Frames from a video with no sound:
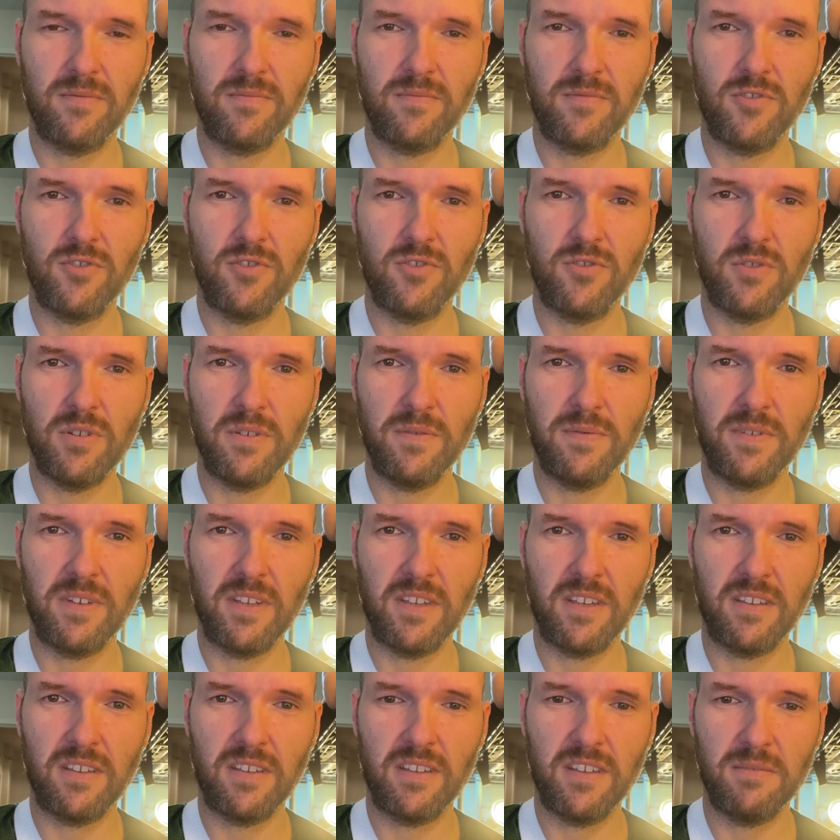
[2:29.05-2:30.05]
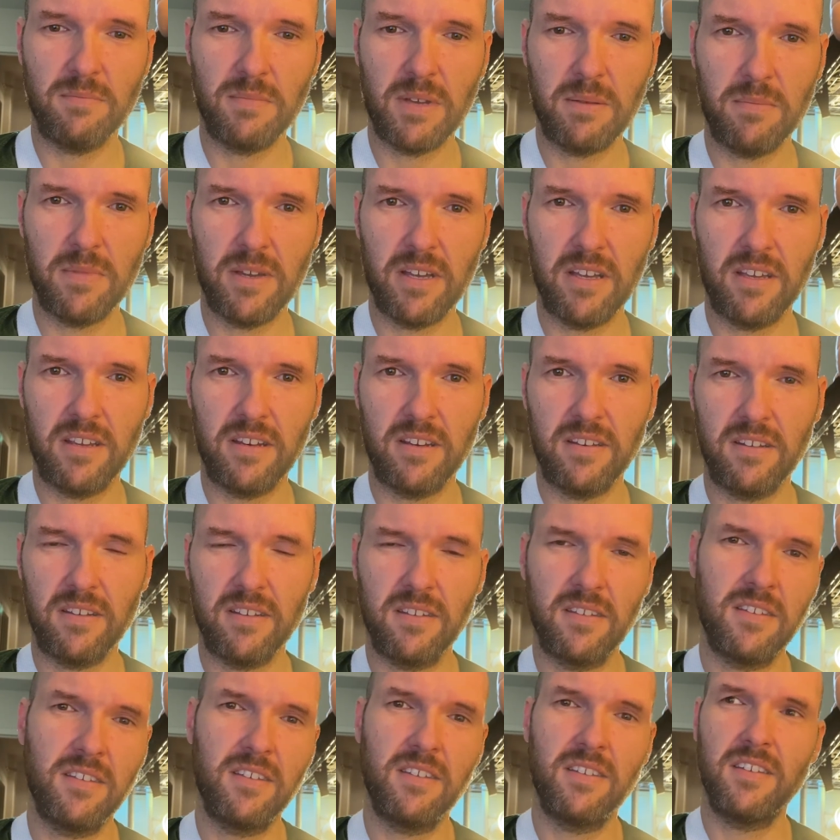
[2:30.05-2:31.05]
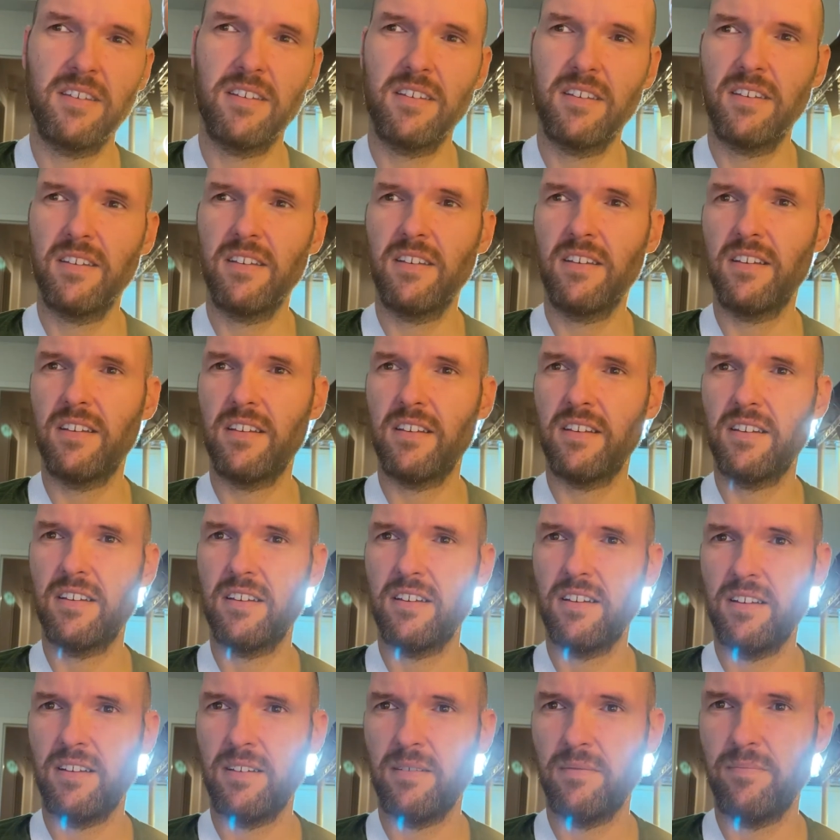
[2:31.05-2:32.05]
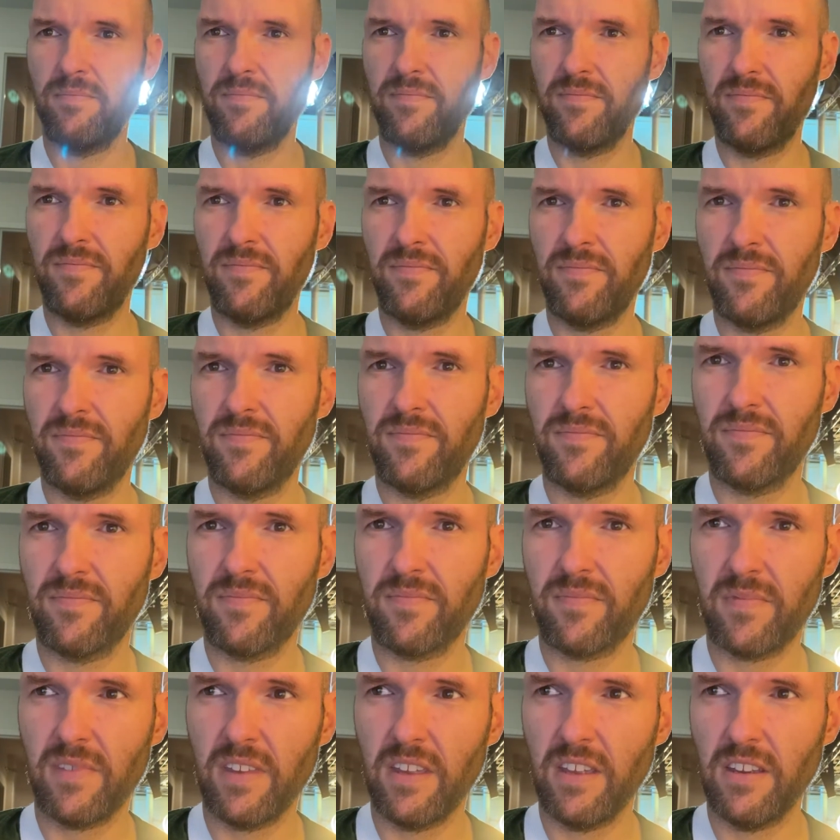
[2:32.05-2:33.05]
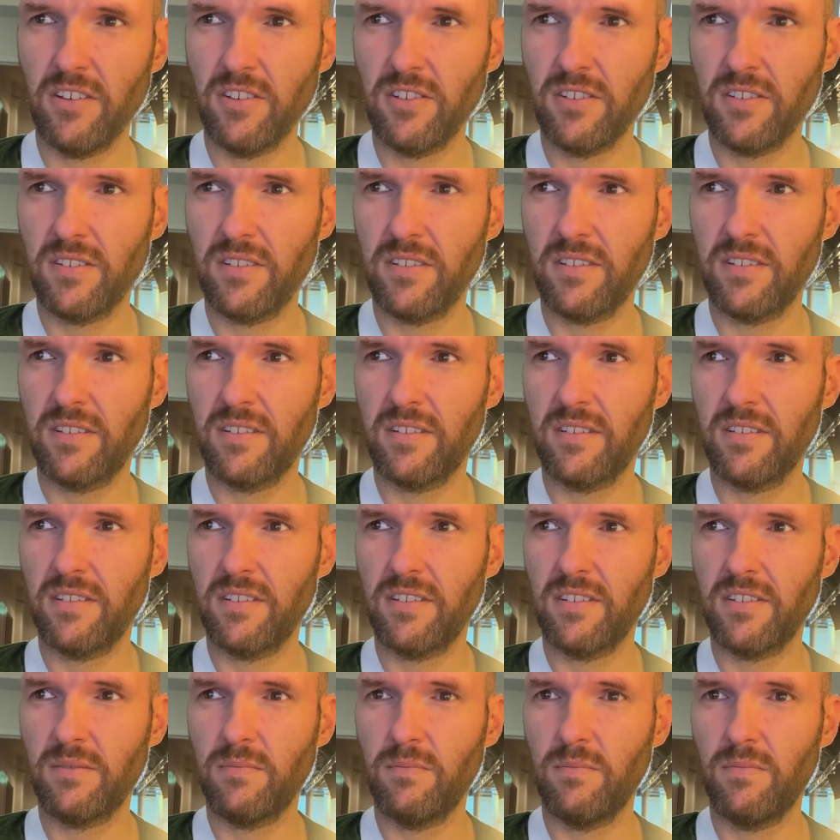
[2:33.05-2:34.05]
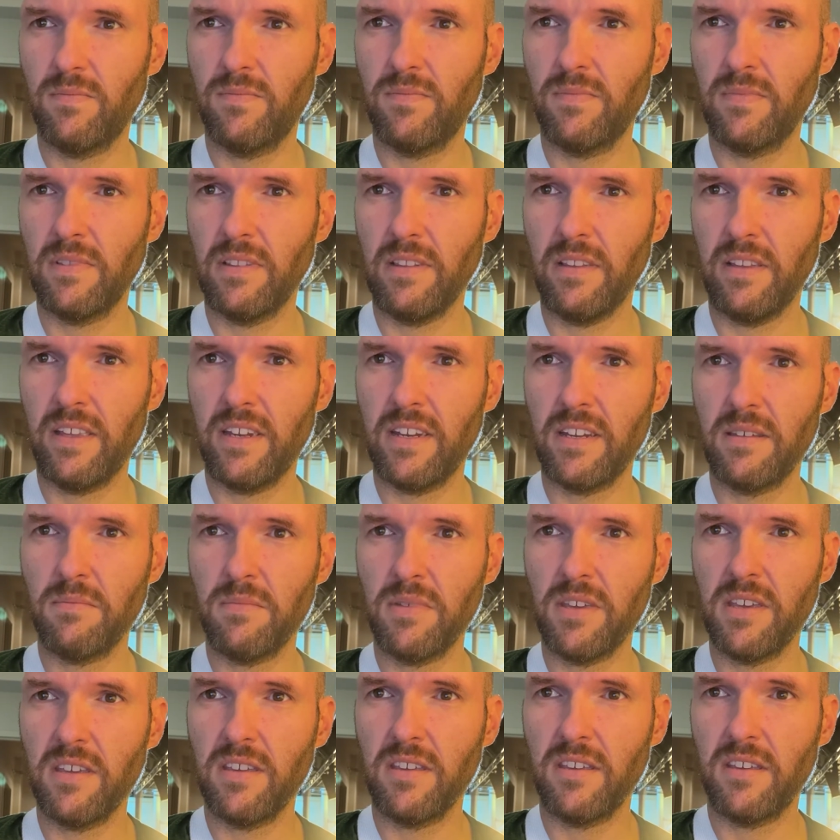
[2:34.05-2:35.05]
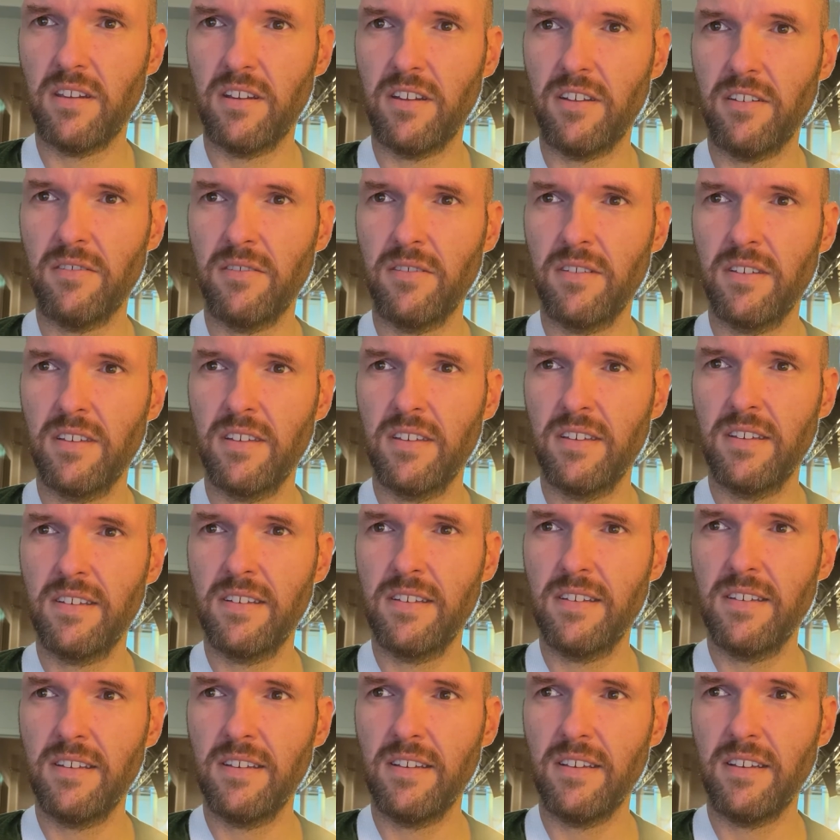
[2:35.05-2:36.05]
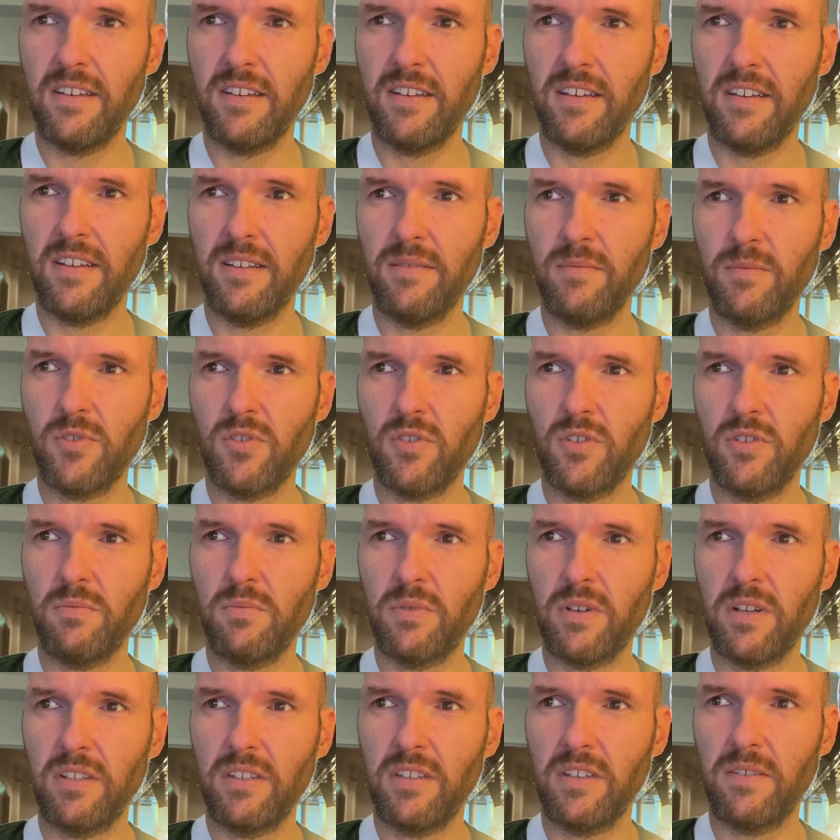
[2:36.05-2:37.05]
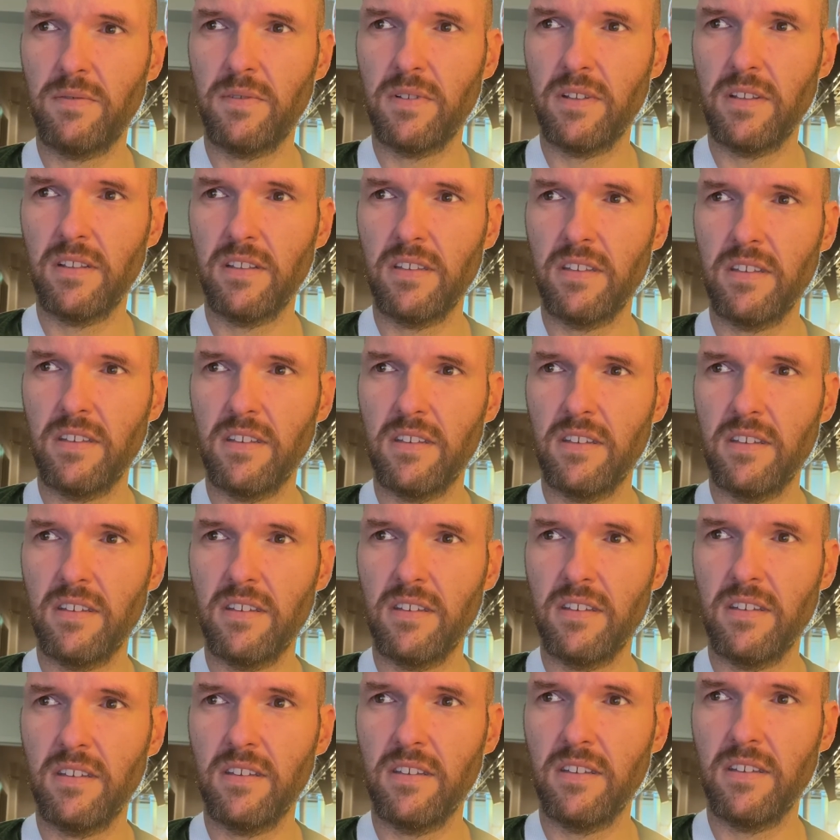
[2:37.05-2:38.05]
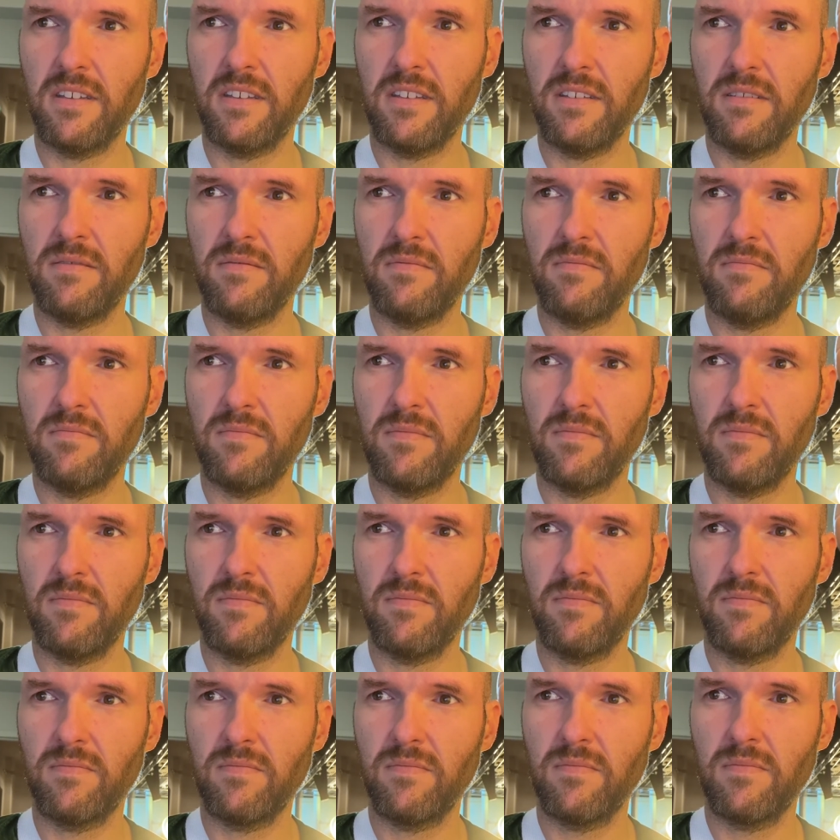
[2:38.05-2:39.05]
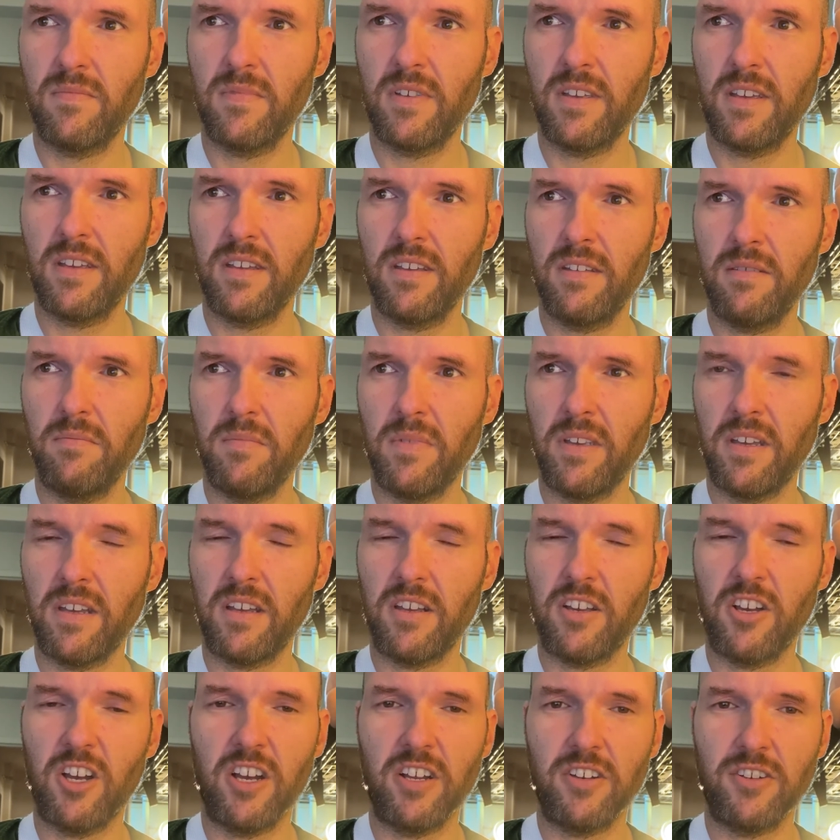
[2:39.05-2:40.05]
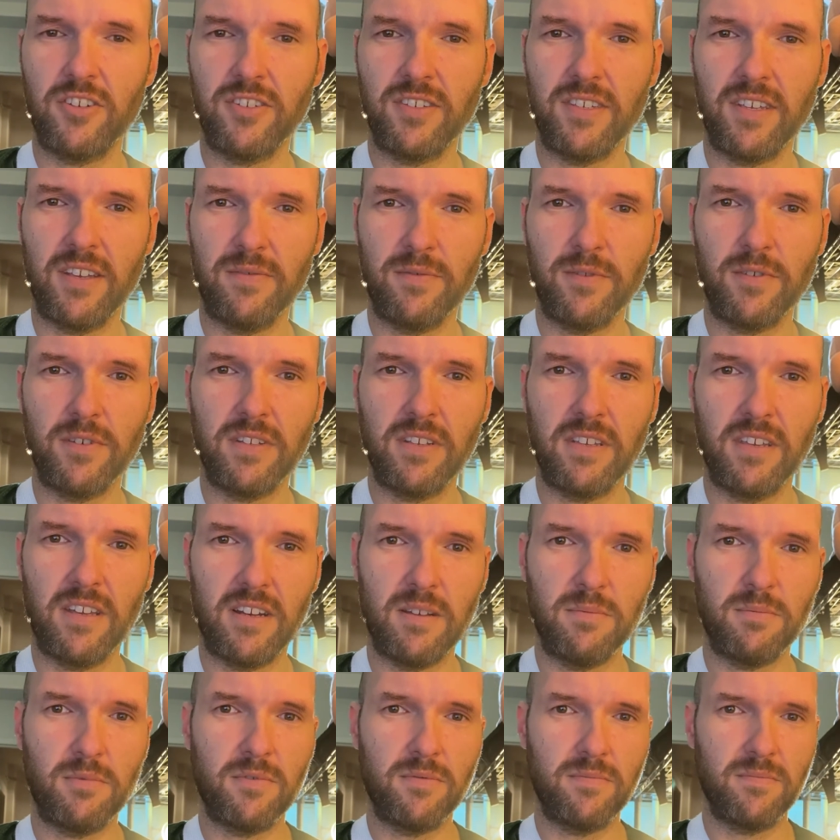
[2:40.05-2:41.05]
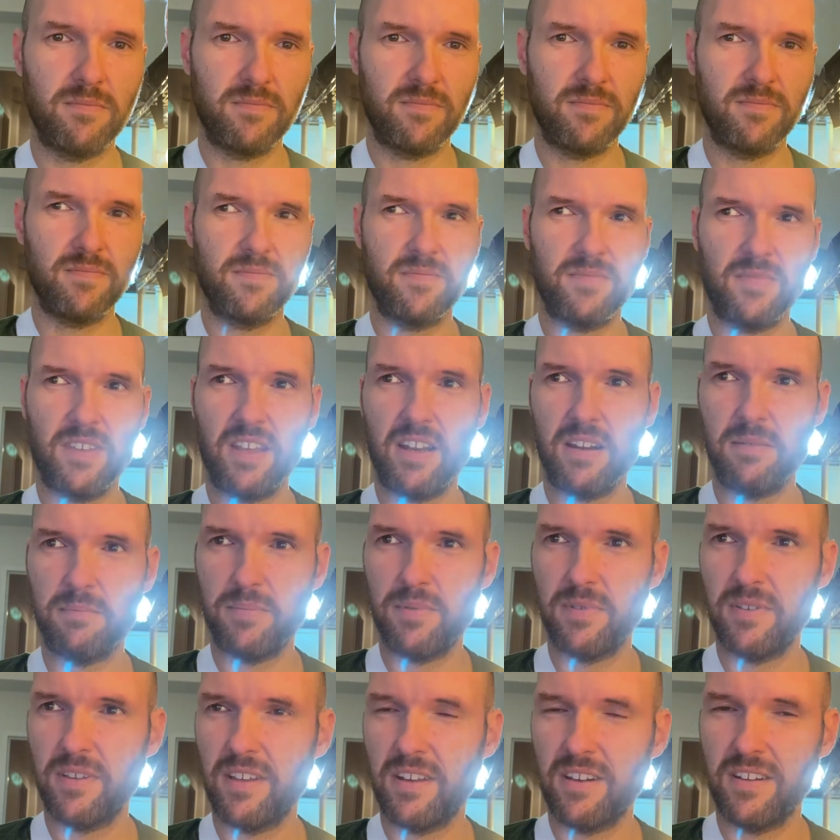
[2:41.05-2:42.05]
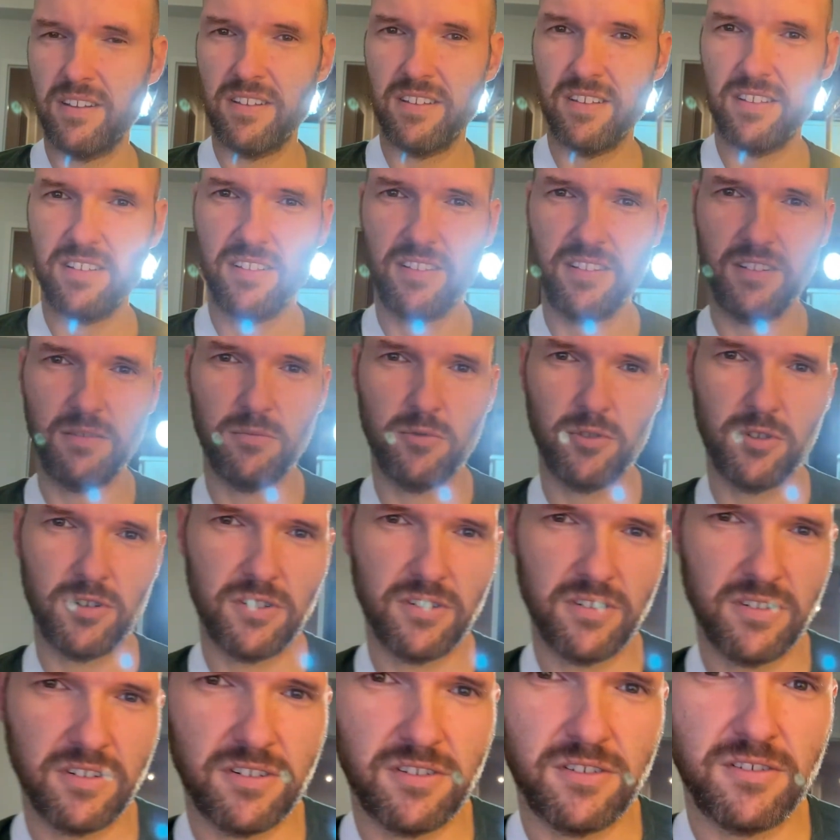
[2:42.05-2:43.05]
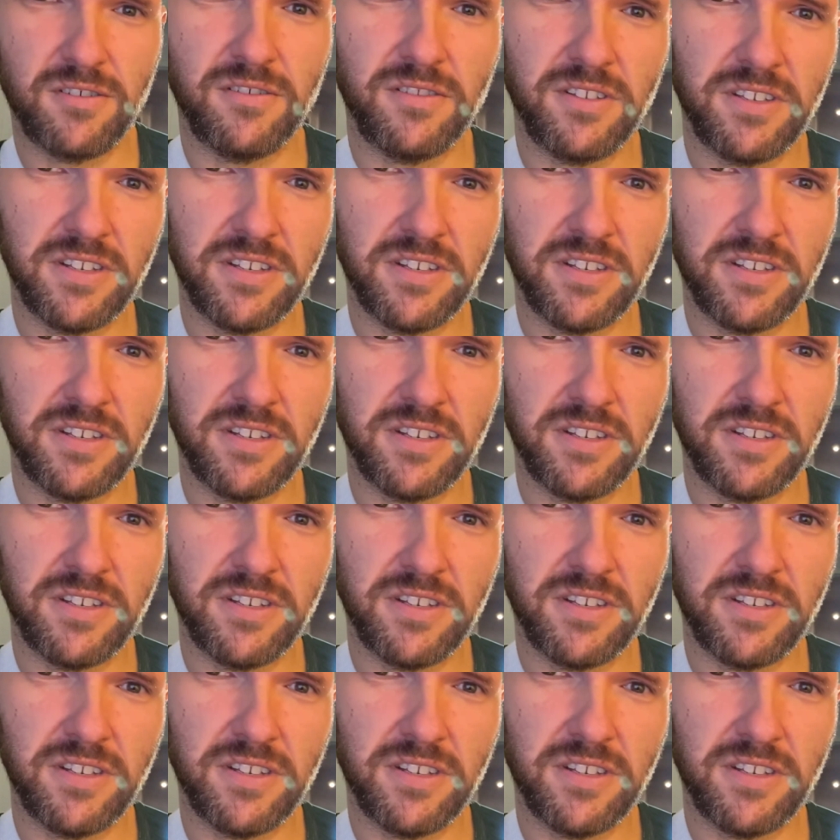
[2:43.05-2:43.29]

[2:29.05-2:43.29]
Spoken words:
drifting in my mind, and just letting be, but I'll definitely make a conscious effort to get up at a little more early